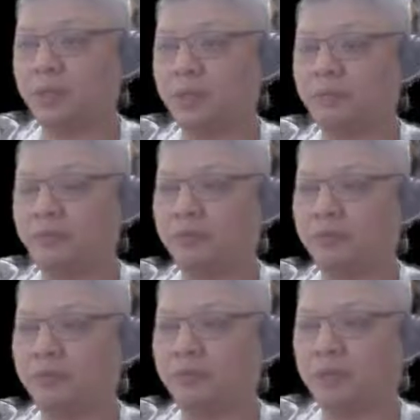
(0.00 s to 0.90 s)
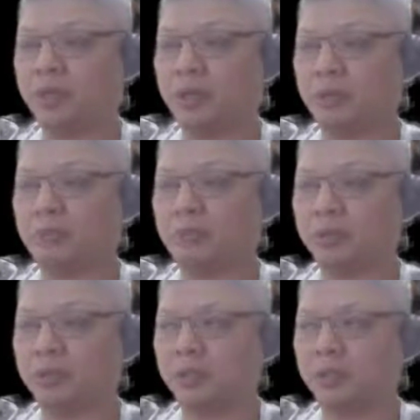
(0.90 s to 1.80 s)
leave the central cannon
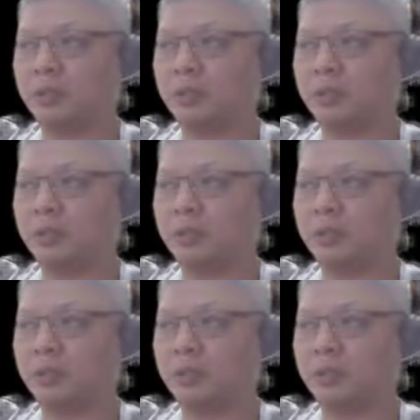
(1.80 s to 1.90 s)
unprotected.